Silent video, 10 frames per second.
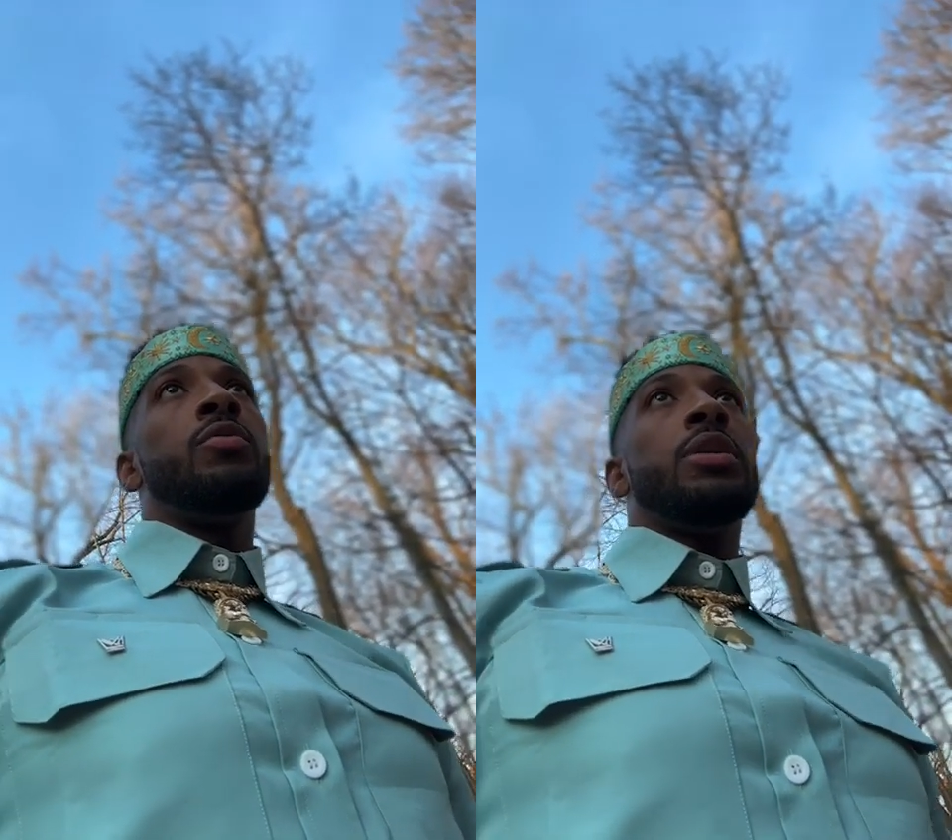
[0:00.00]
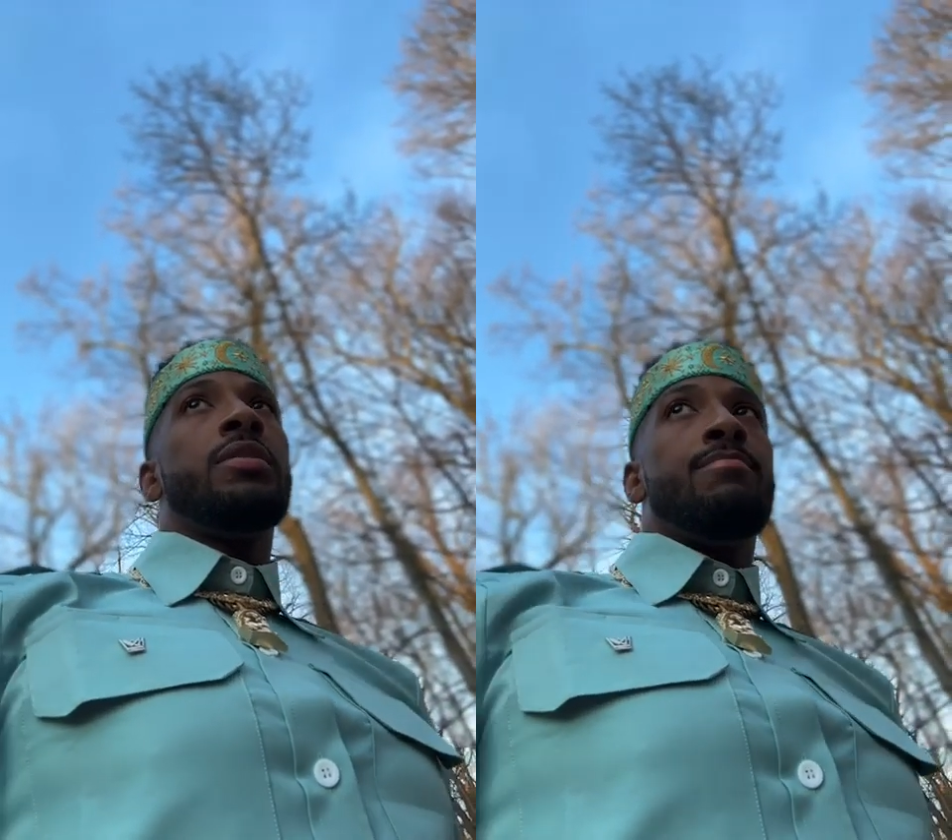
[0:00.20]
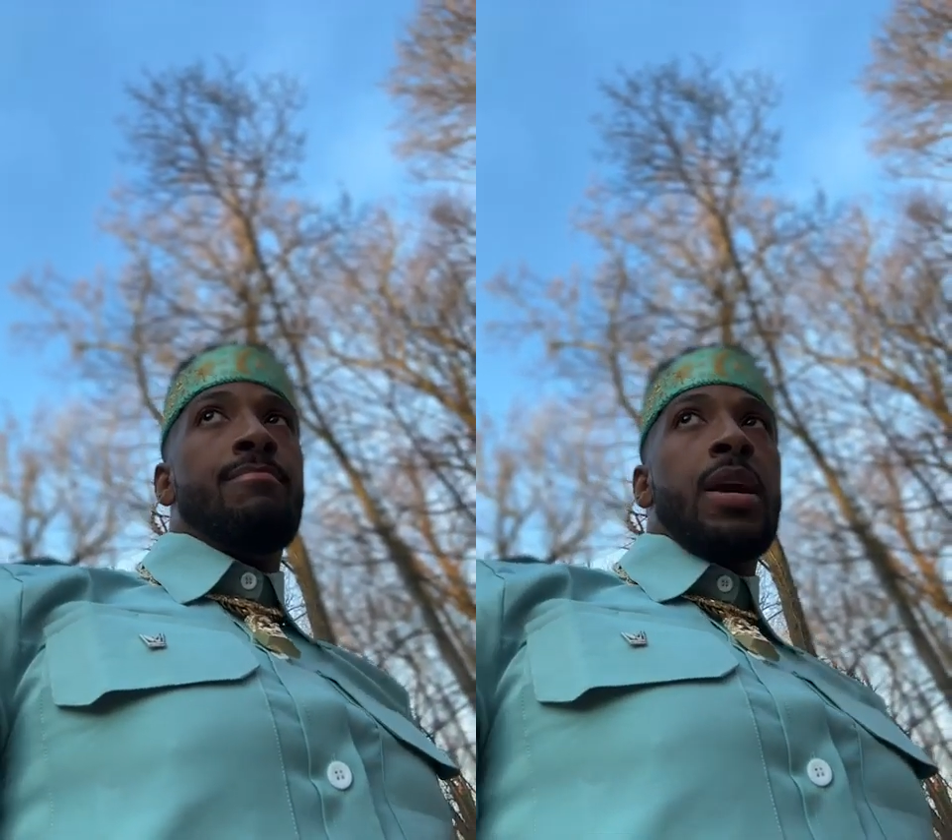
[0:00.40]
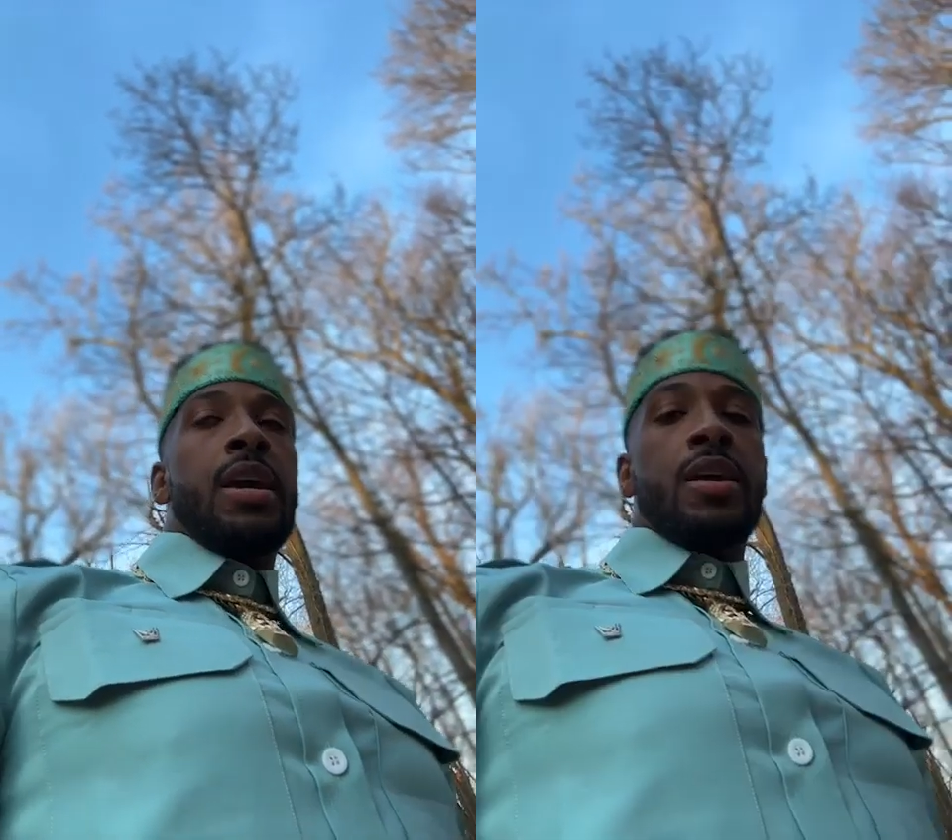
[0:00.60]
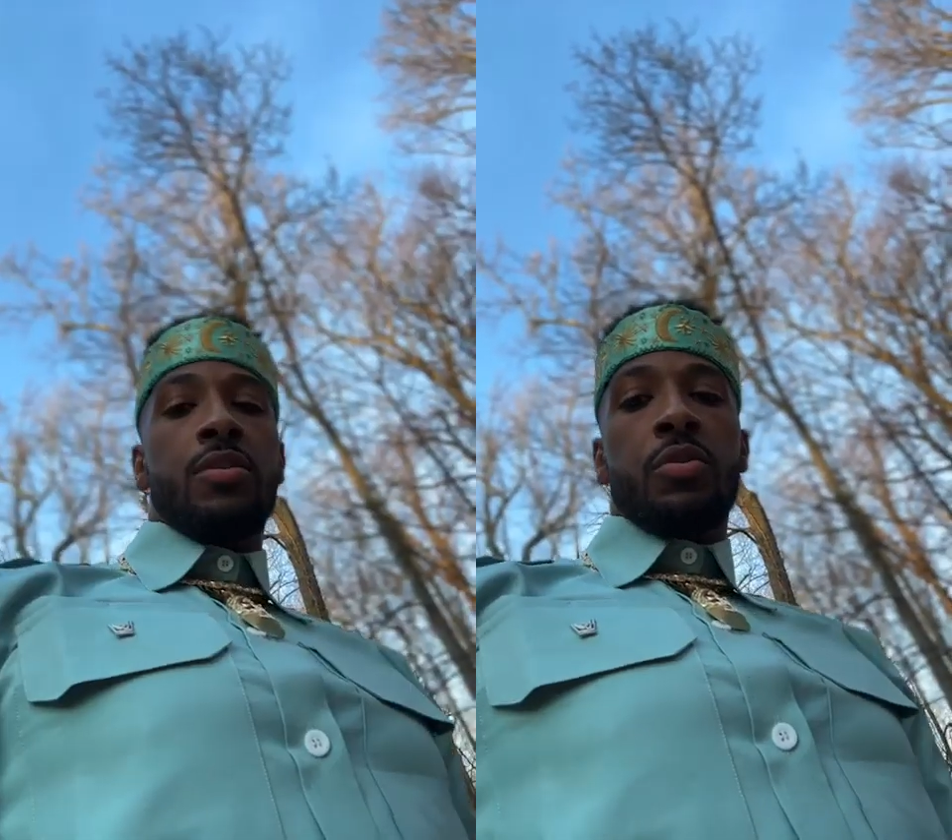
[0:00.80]
If you as a
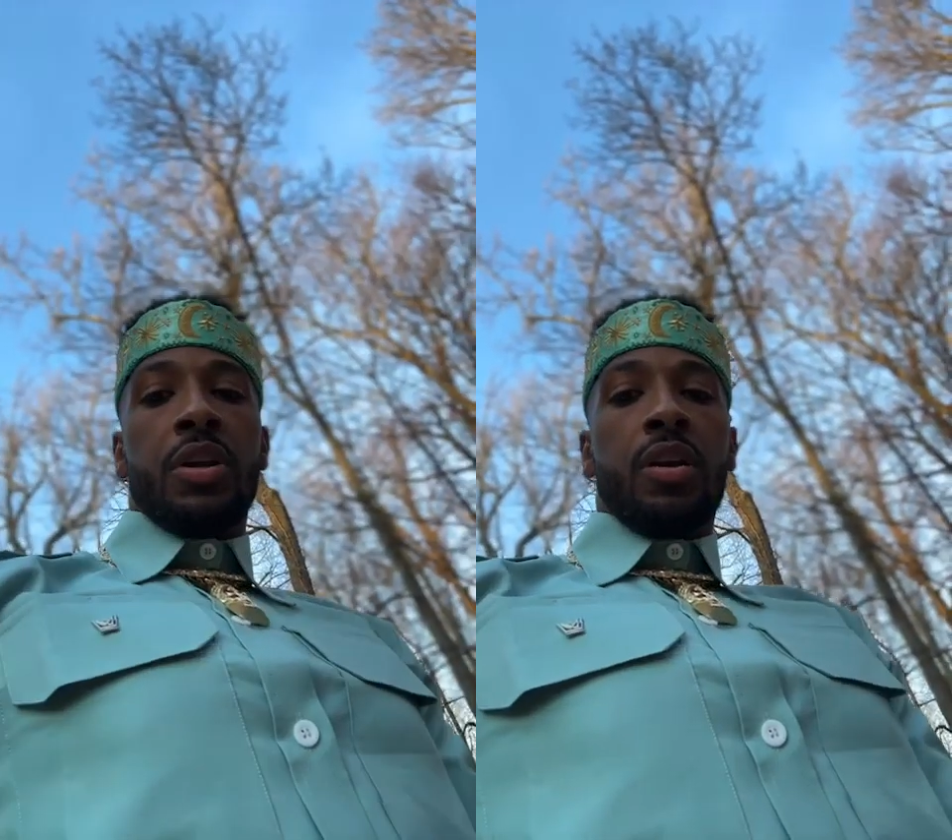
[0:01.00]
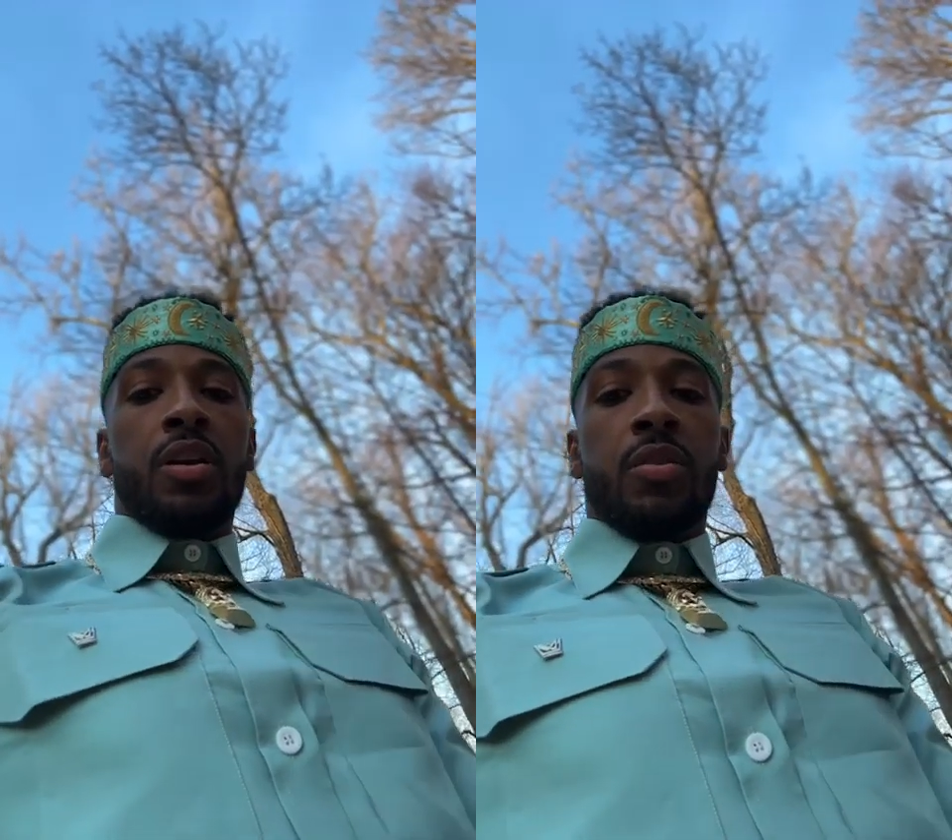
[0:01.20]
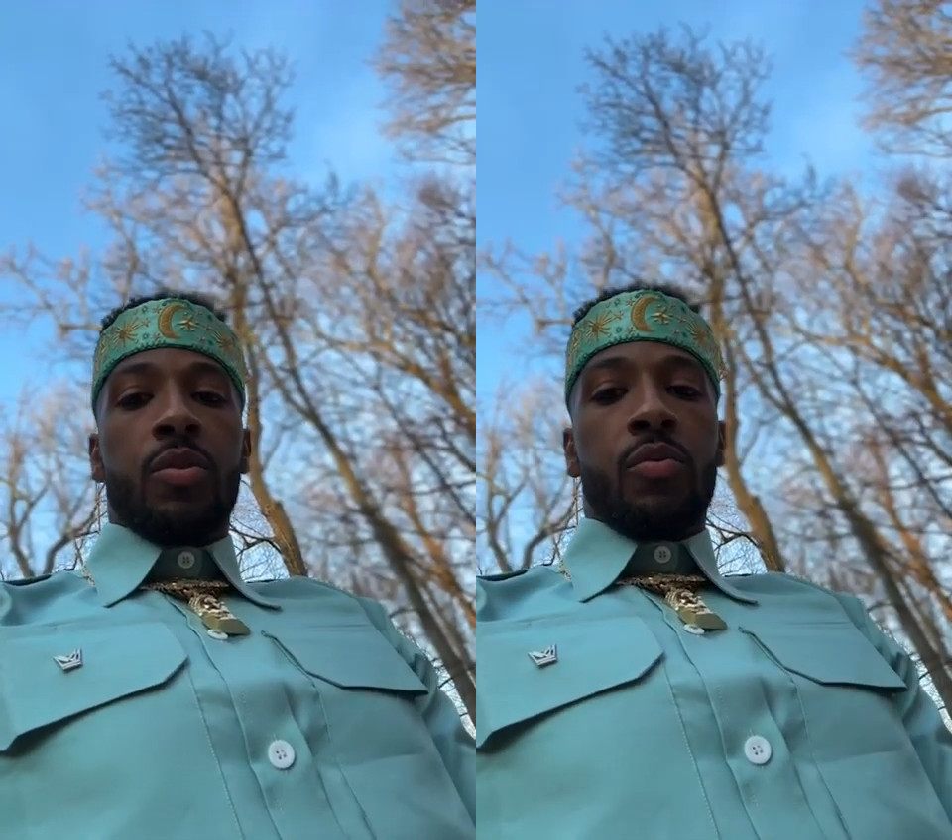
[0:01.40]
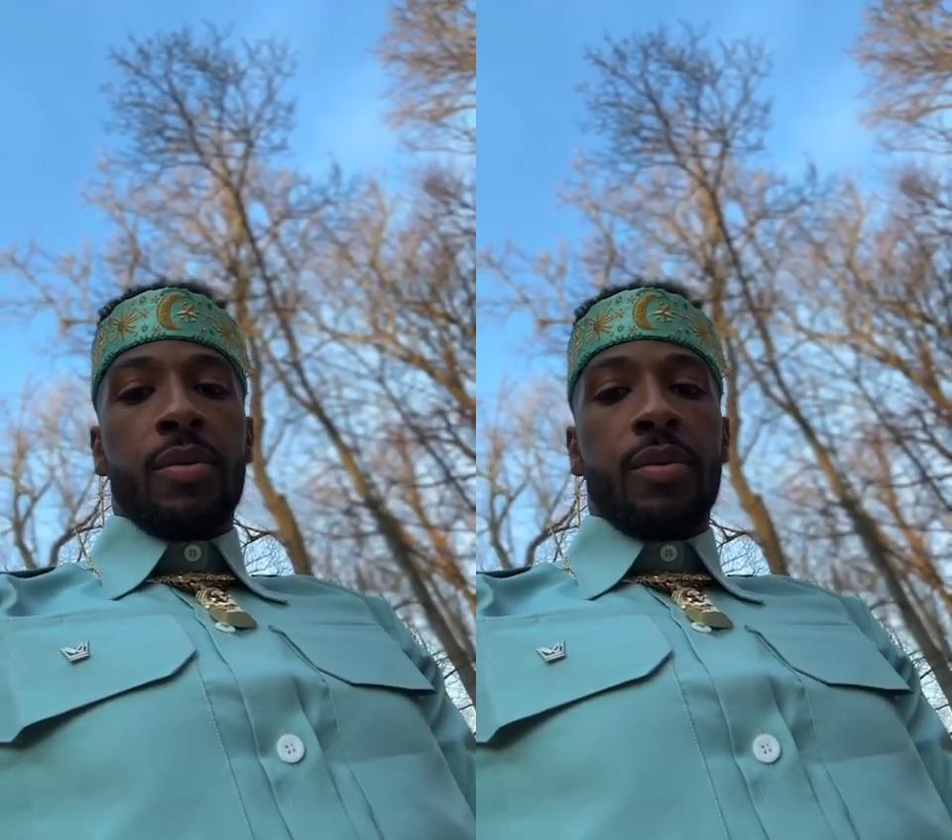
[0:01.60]
man don't want to hear